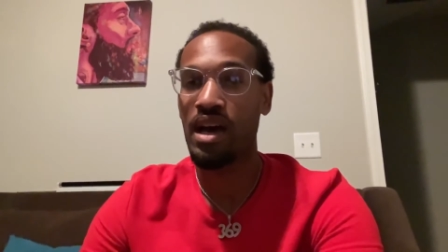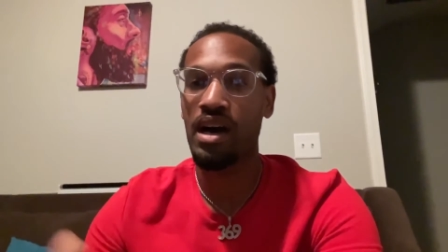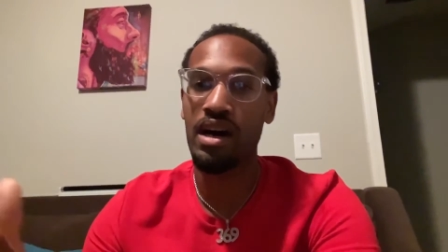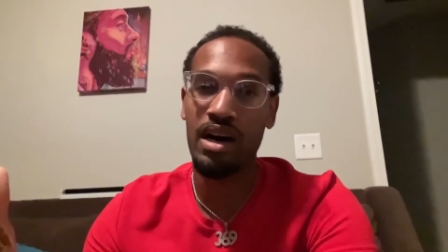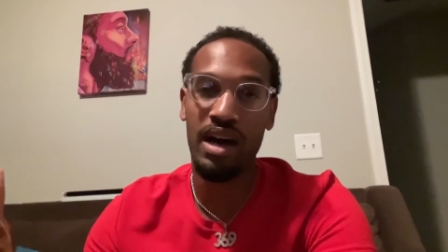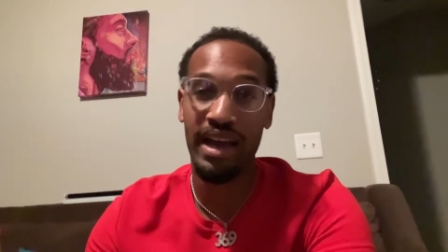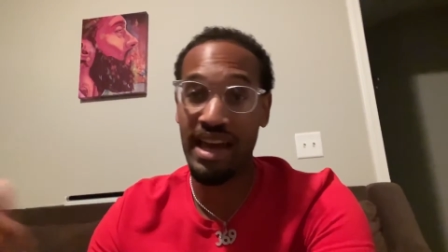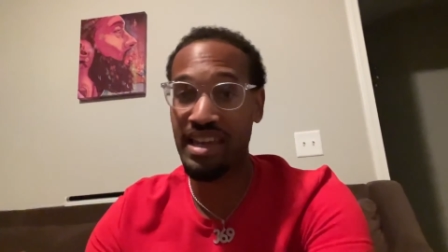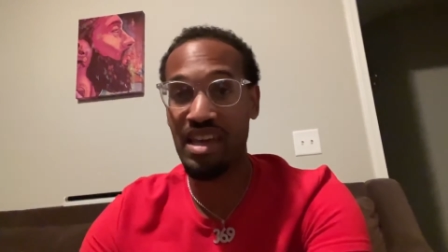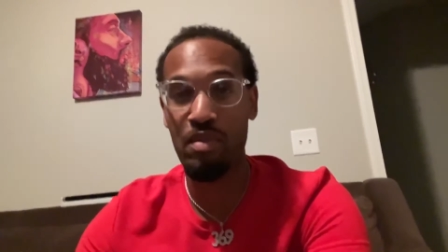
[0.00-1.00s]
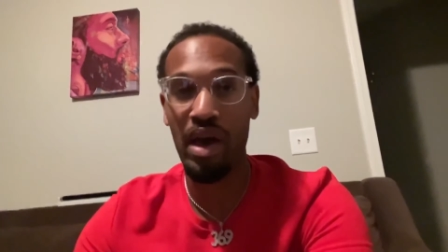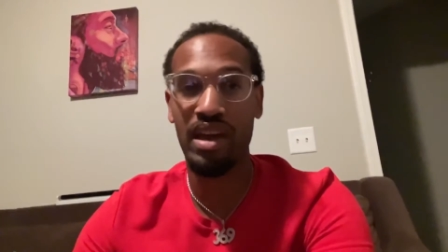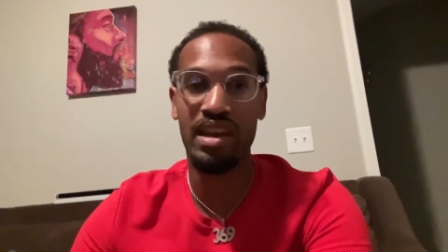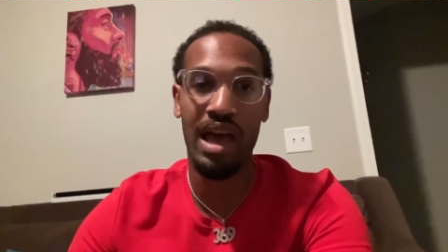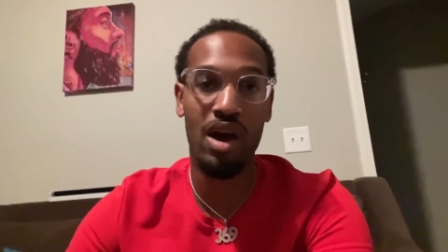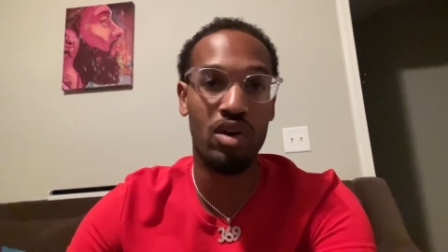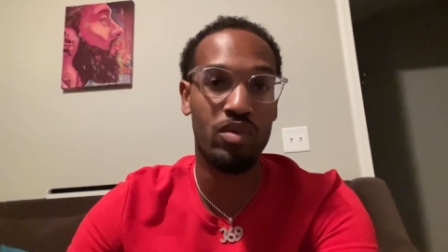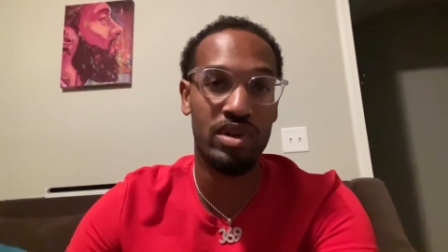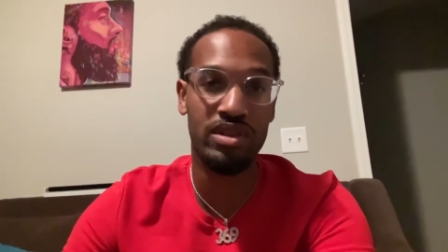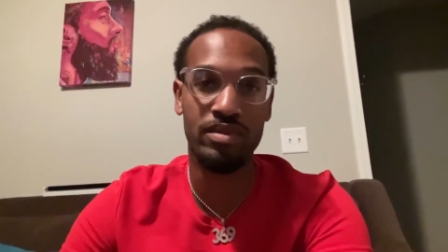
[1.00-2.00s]
Uh, I got to get back in the
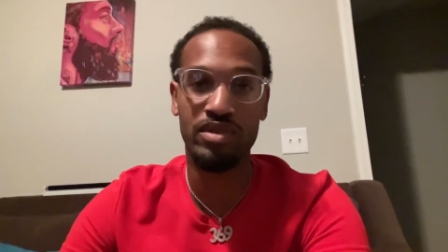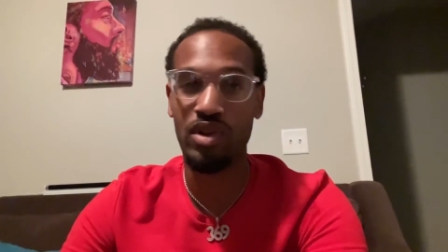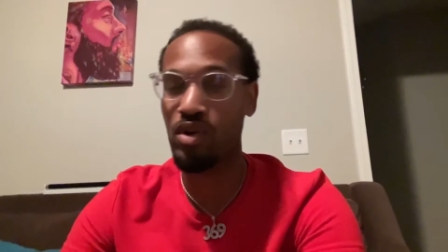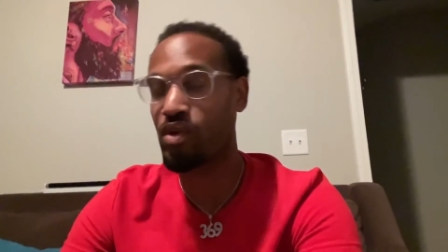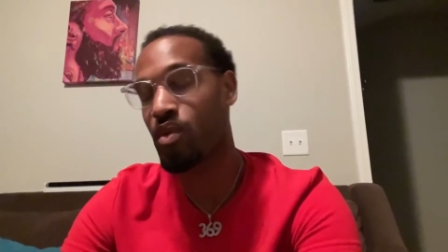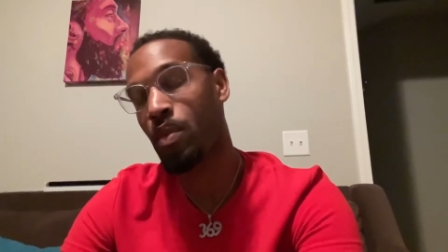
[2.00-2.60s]
algorithm, so